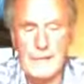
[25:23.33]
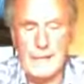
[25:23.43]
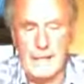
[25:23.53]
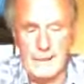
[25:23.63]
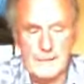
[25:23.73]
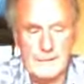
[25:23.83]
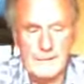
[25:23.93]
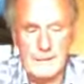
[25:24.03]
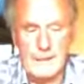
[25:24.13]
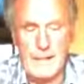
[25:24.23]
and
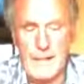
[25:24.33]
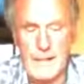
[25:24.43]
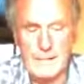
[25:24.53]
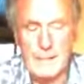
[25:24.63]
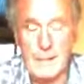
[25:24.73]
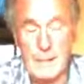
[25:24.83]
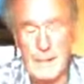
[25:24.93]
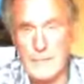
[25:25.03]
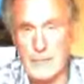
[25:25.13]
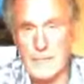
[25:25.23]
I
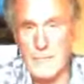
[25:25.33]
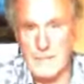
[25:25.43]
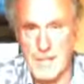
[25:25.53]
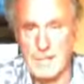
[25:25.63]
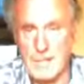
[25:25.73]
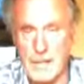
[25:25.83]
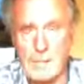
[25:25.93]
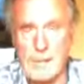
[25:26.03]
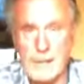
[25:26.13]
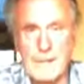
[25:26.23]
built 3 for myself at
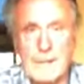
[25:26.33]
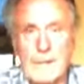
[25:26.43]
that point,